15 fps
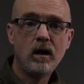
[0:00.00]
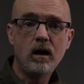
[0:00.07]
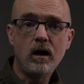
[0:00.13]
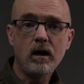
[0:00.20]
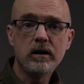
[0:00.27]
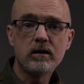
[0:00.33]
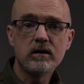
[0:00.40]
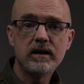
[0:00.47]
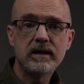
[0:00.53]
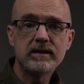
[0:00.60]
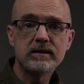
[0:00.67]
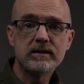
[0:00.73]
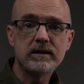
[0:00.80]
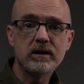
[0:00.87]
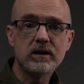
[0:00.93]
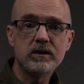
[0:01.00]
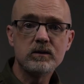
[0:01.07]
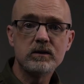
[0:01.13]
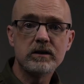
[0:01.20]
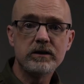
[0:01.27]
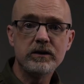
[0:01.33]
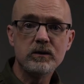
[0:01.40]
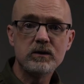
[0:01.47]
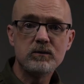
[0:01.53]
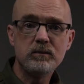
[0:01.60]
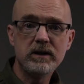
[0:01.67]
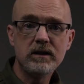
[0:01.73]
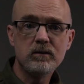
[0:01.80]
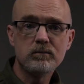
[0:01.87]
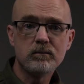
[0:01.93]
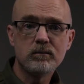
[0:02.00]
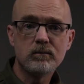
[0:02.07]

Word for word: Other connections include USB,